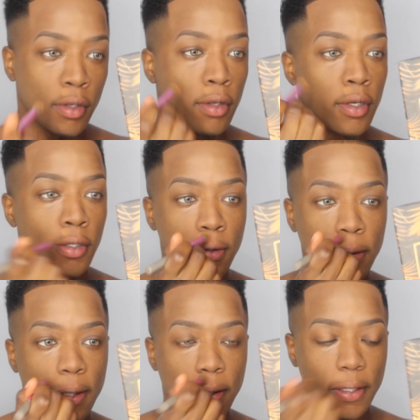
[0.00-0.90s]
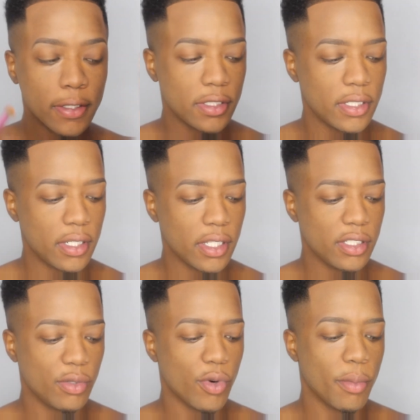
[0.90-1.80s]
And I just kind of like
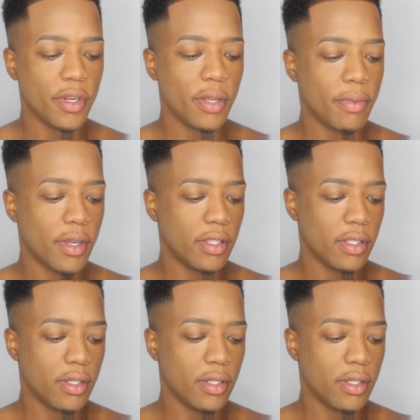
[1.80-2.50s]
to warm it up on